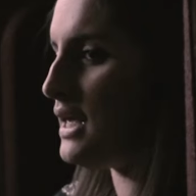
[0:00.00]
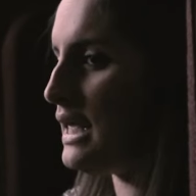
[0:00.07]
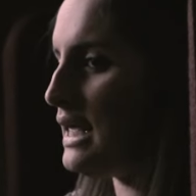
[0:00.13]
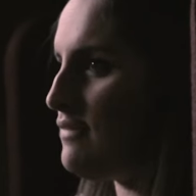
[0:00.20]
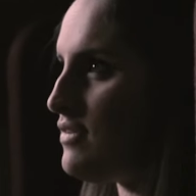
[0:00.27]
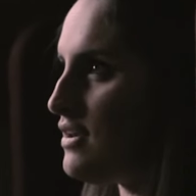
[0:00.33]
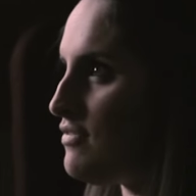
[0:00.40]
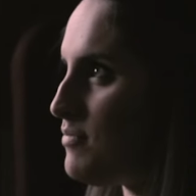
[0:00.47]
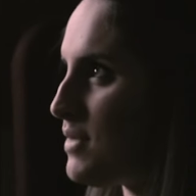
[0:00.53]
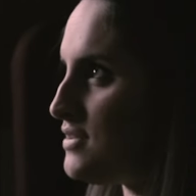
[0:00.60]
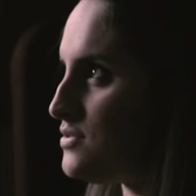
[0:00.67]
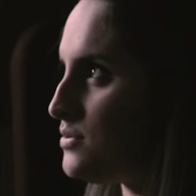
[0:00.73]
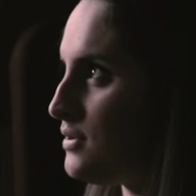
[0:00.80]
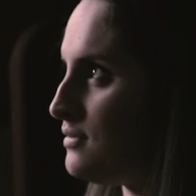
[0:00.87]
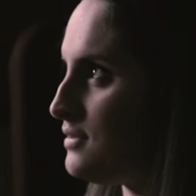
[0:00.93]
Even if
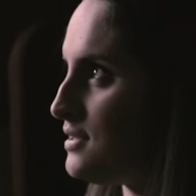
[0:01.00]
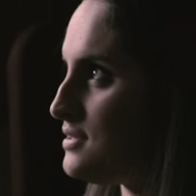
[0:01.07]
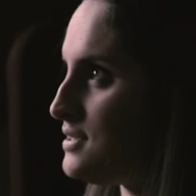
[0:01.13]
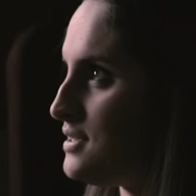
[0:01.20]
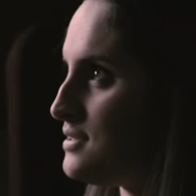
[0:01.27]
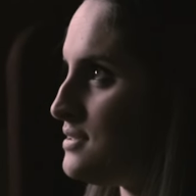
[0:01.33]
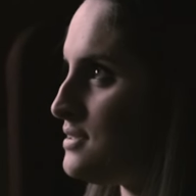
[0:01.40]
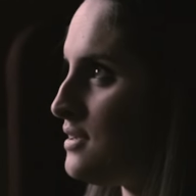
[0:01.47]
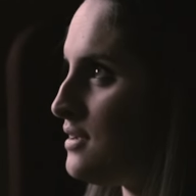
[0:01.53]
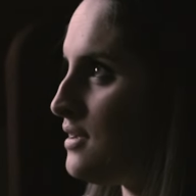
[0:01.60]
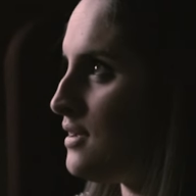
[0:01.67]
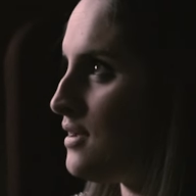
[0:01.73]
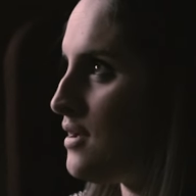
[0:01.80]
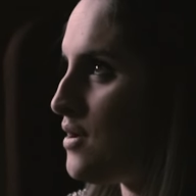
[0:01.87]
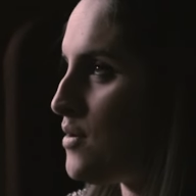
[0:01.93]
mental illness is
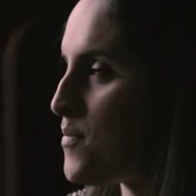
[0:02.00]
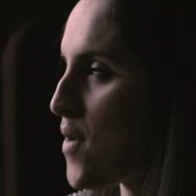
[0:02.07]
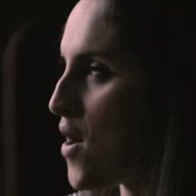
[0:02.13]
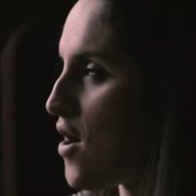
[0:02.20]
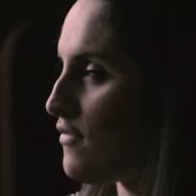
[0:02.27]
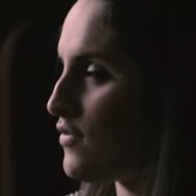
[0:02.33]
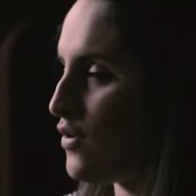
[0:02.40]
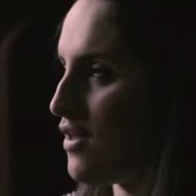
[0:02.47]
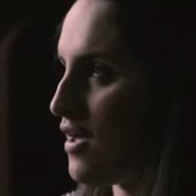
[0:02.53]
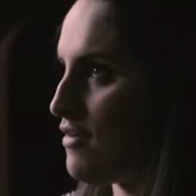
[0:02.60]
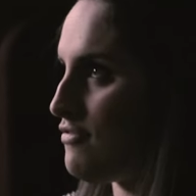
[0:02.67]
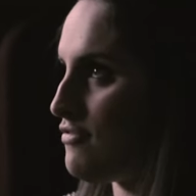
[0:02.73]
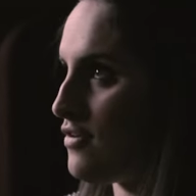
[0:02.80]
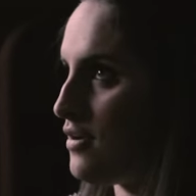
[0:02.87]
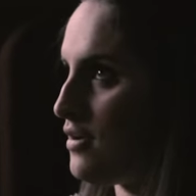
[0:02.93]
part of your
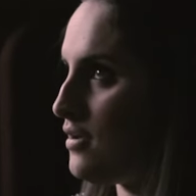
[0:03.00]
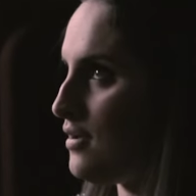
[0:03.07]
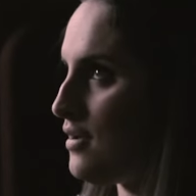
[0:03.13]
life for